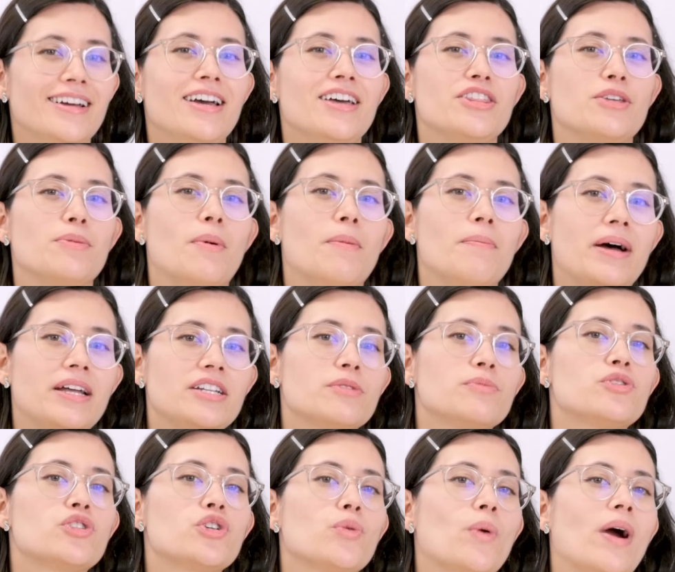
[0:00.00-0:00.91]
The
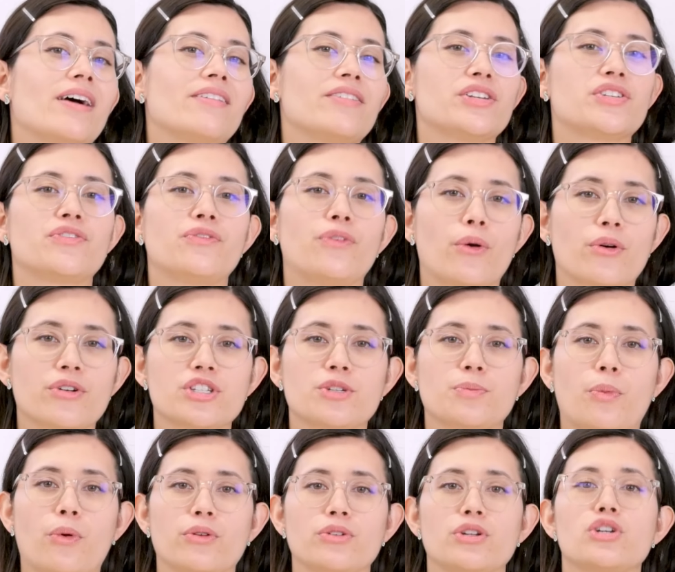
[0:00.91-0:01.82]
Momentum True Wireless 4
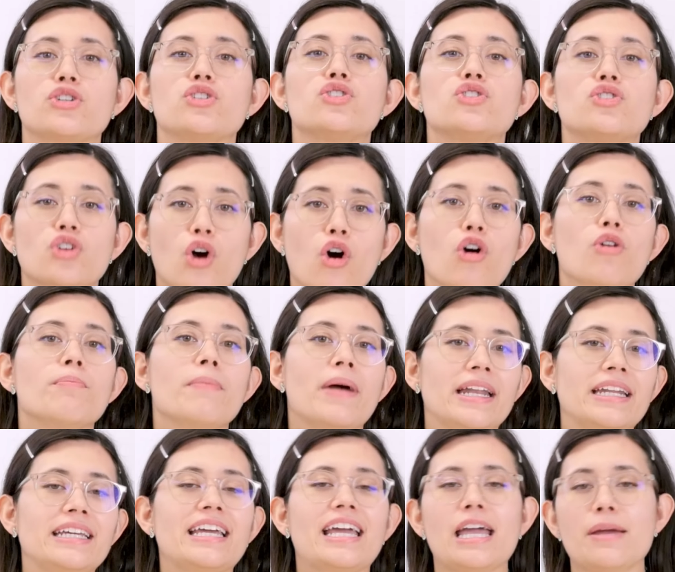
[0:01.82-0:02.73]
support so
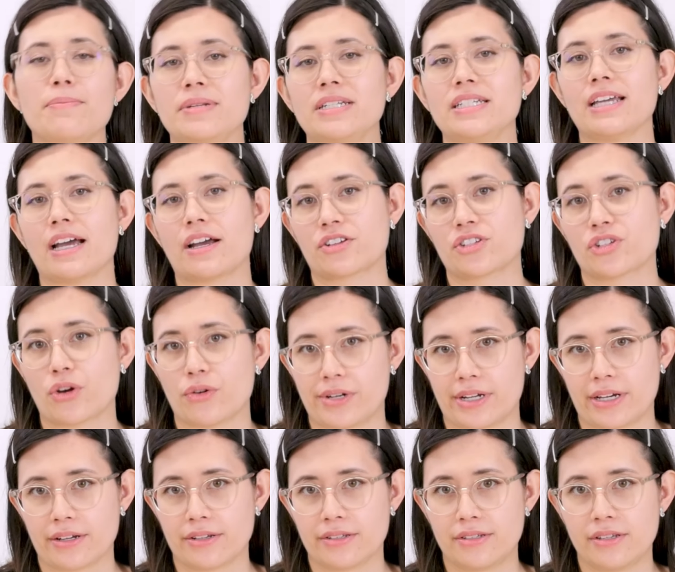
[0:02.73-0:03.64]
many aptX
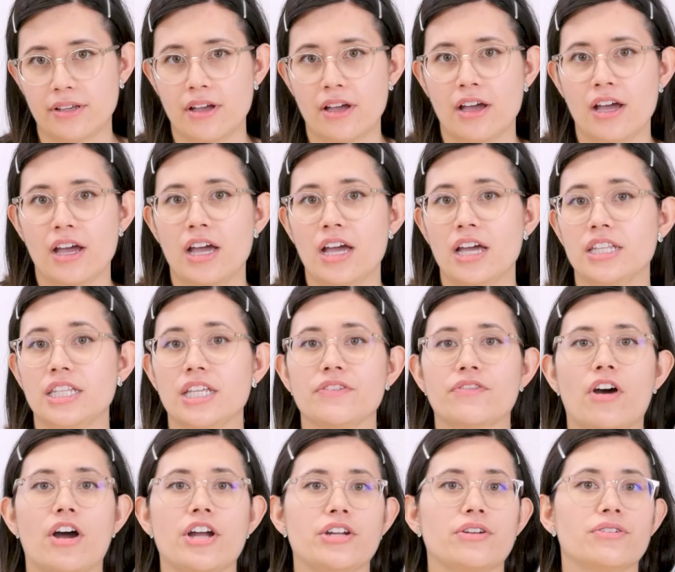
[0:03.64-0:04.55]
codecs.
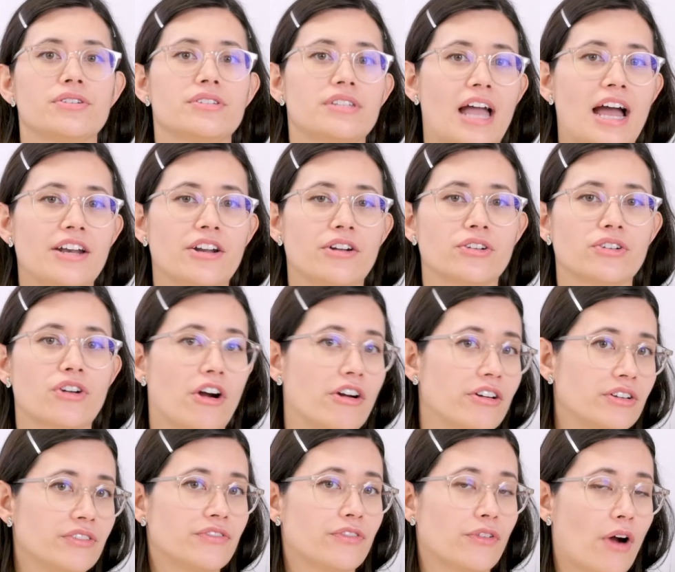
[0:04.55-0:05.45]
They've got your standard
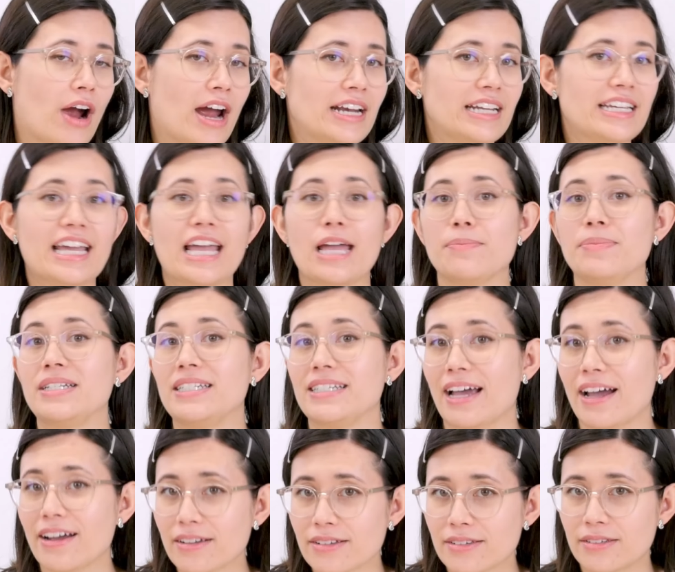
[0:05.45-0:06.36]
garden variety
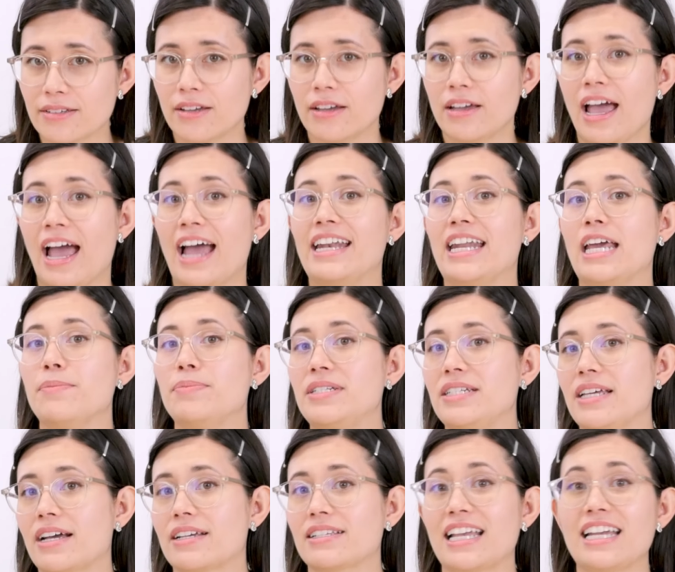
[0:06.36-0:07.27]
aptX and
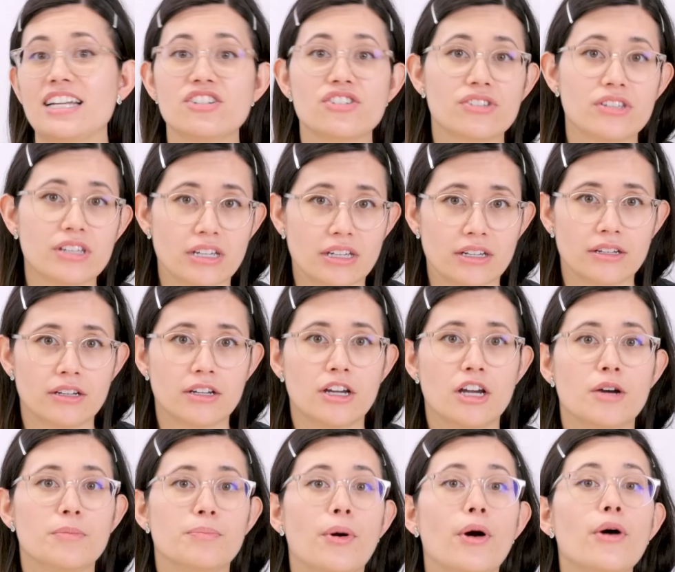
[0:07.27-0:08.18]
aptX HD,
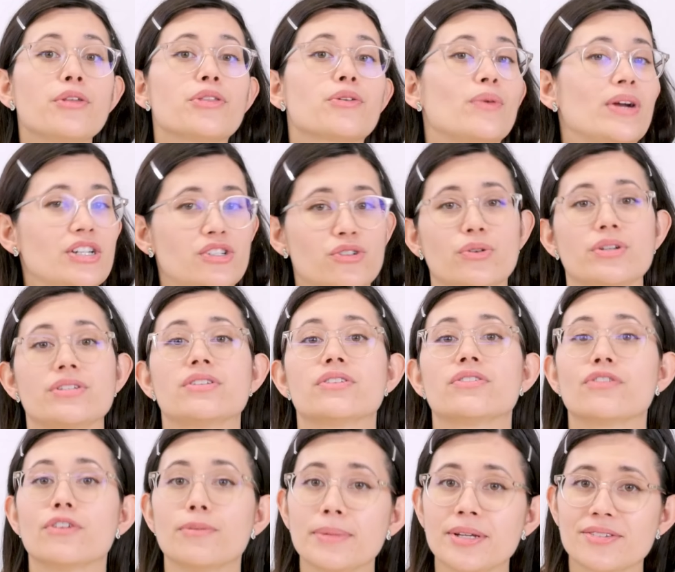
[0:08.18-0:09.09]
both great
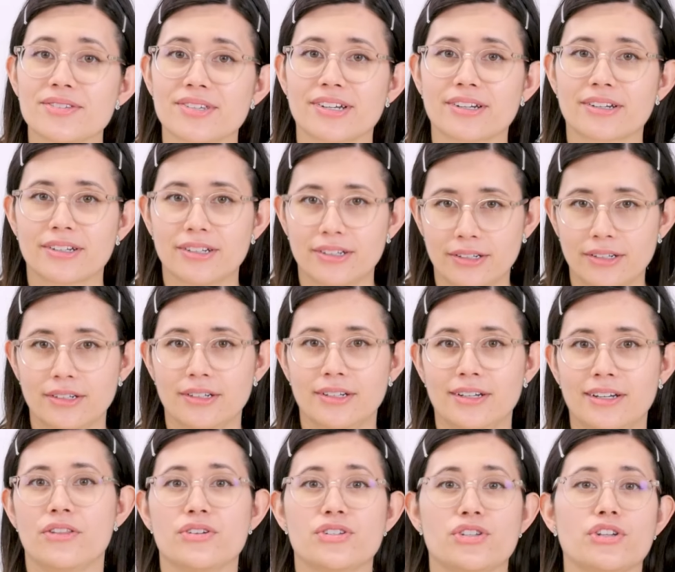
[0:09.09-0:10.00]
choices for music.
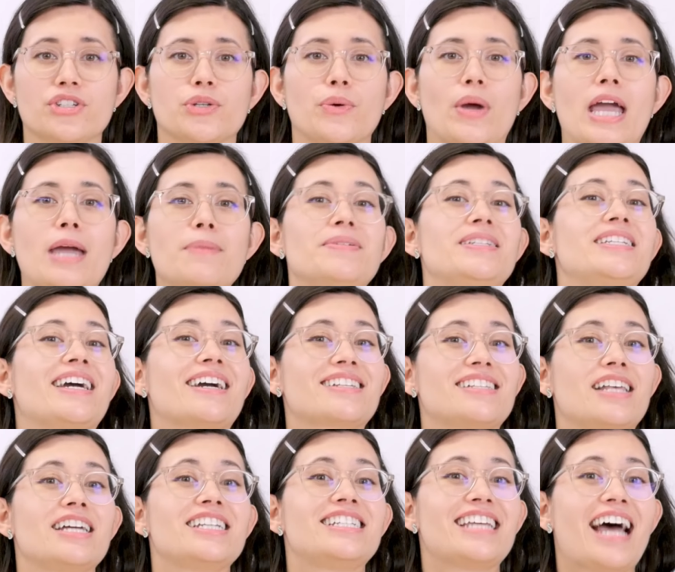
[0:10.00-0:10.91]
There's also
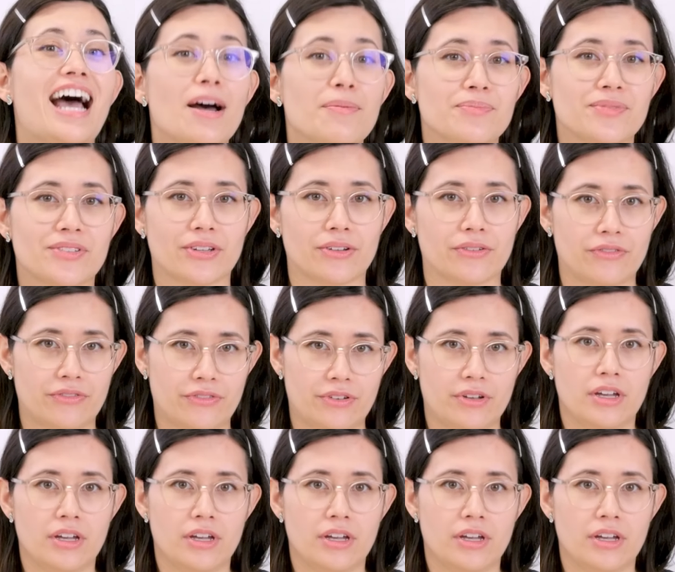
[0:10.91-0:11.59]
aptX Adaptive.